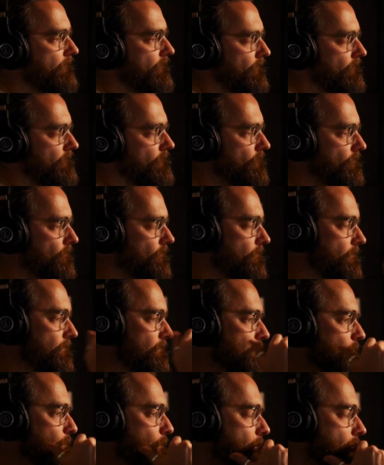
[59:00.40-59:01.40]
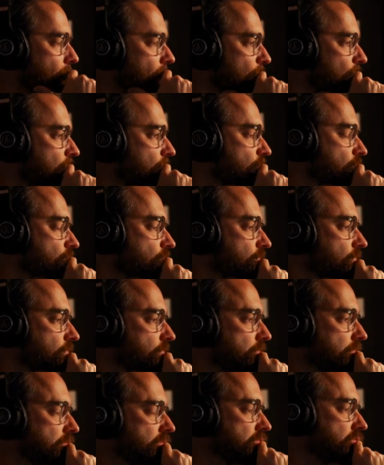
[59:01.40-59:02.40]
a part of for
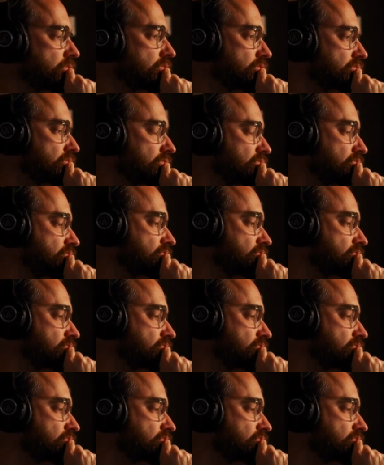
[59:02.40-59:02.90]
a